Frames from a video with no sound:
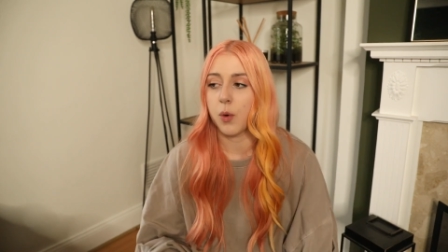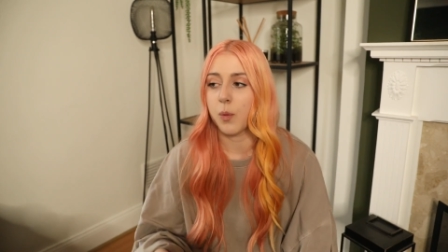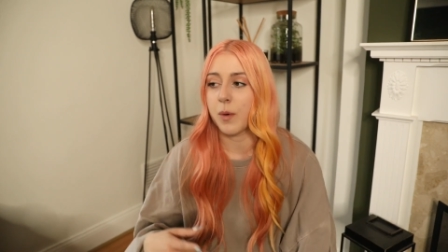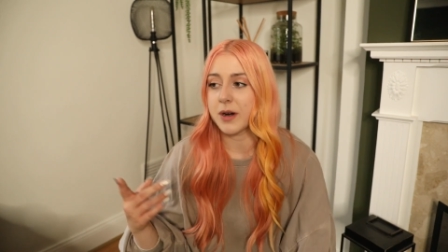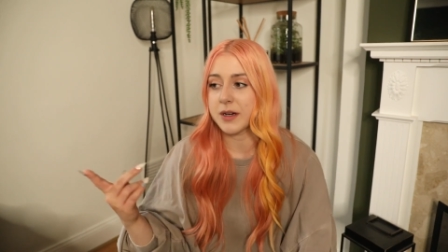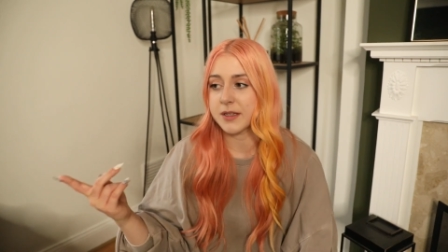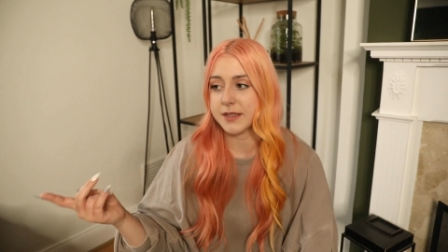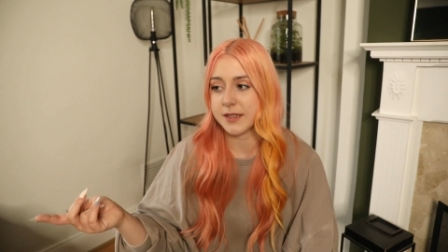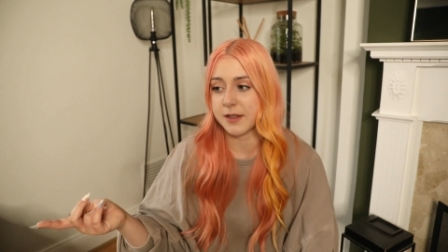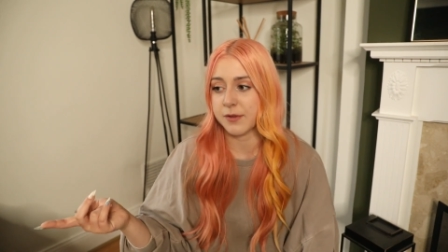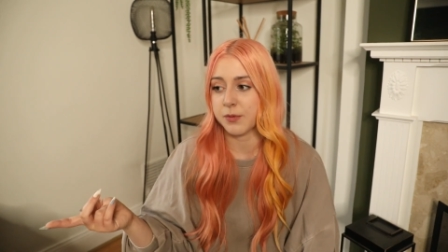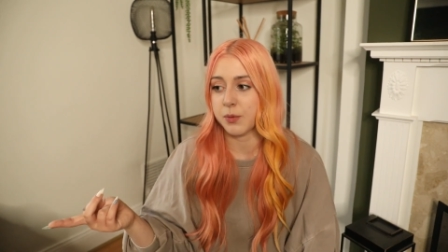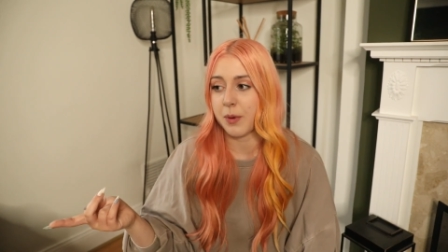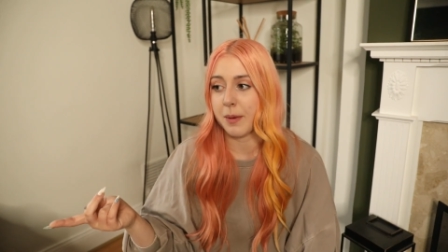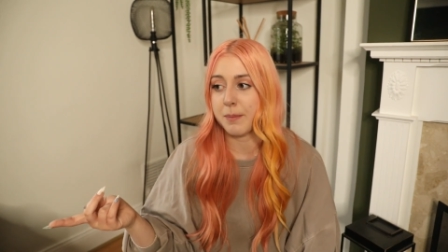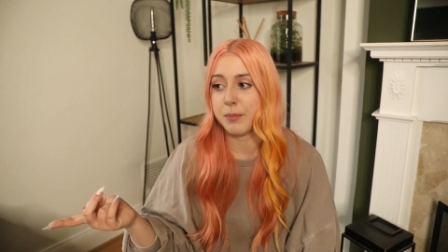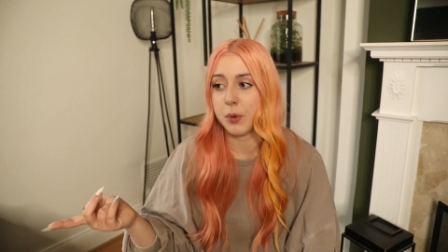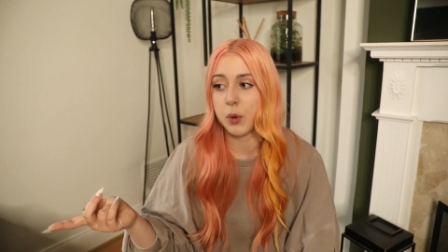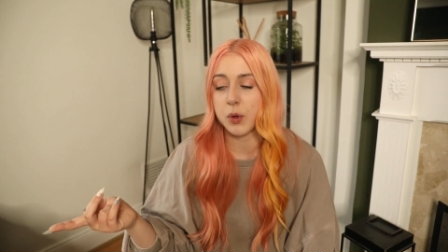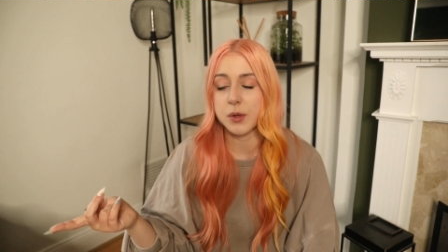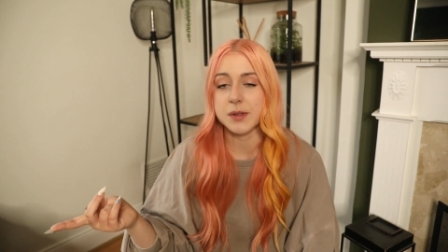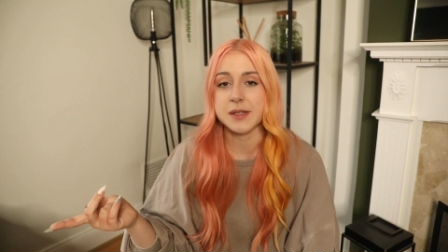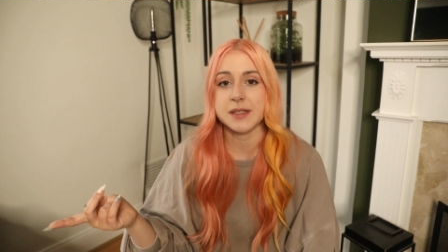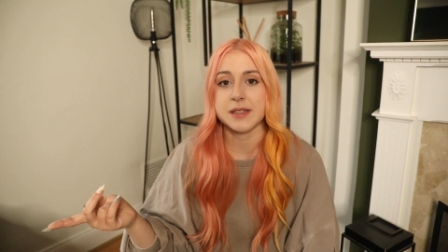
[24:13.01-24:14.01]
Whereas if we're
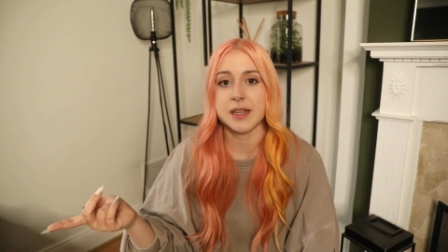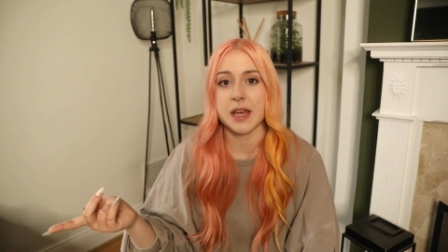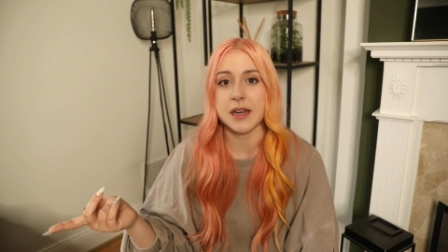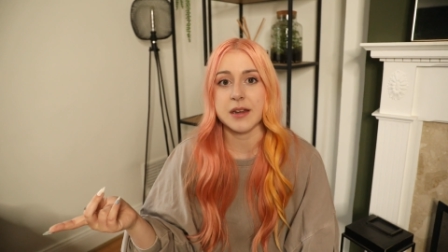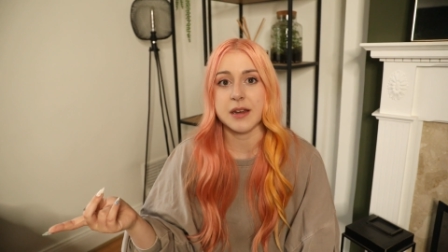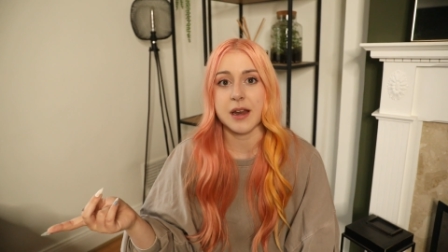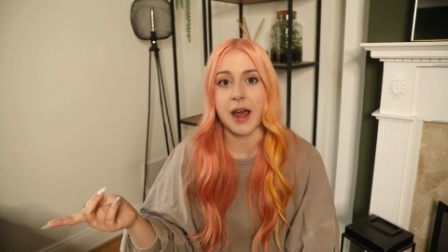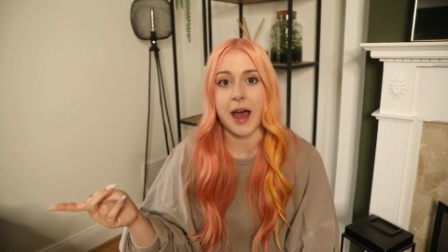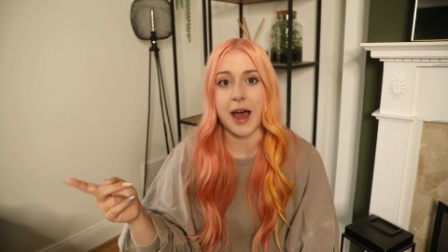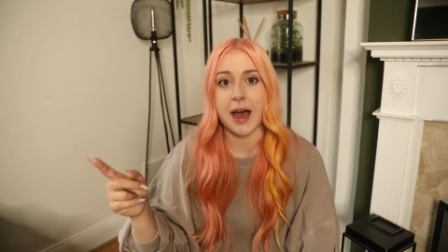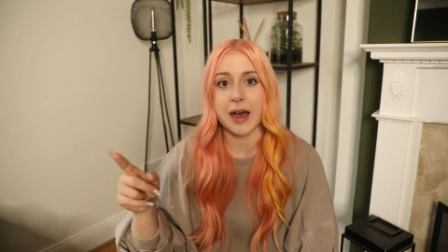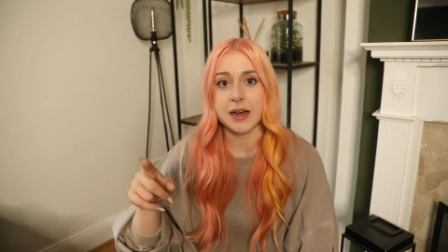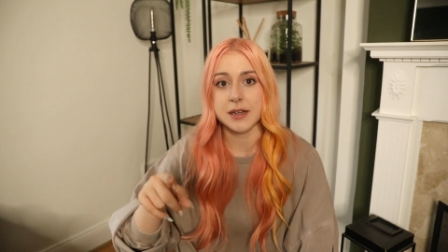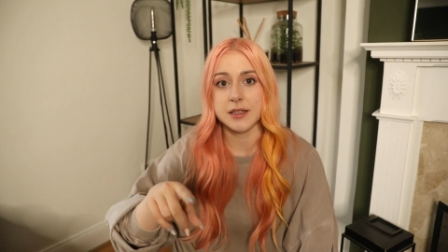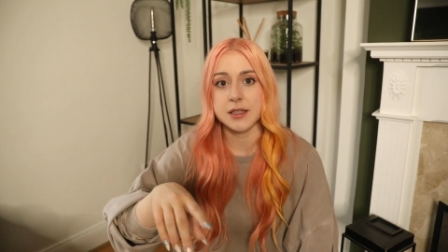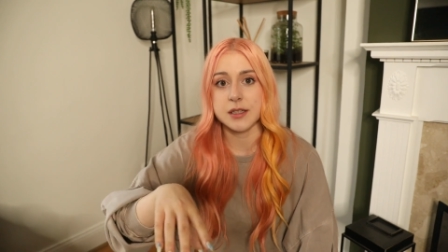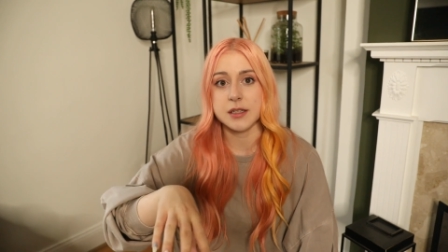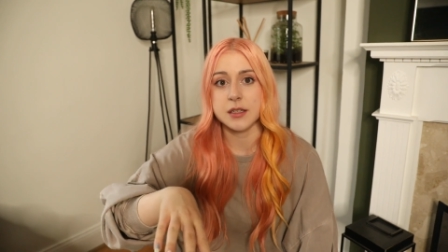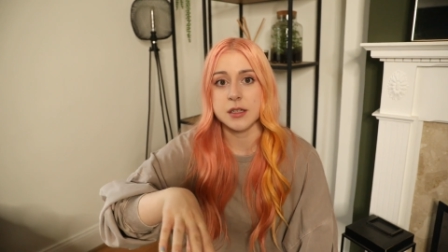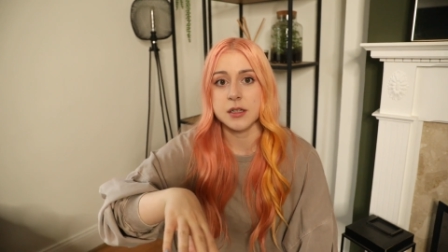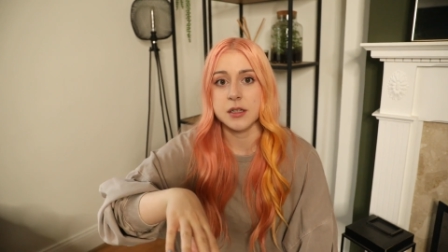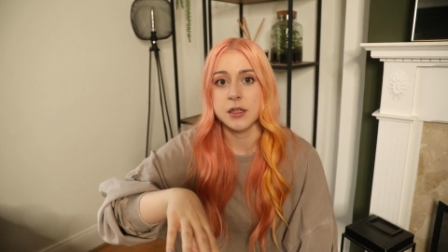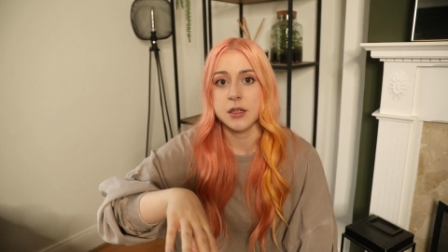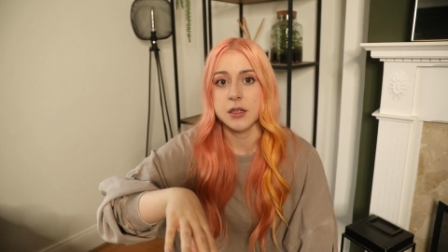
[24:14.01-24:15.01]
both sitting
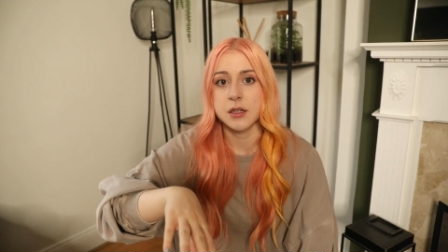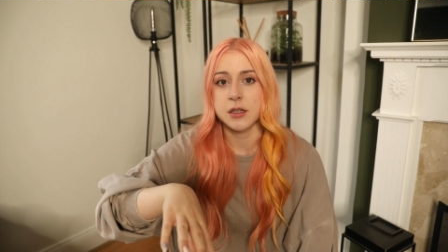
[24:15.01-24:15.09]
at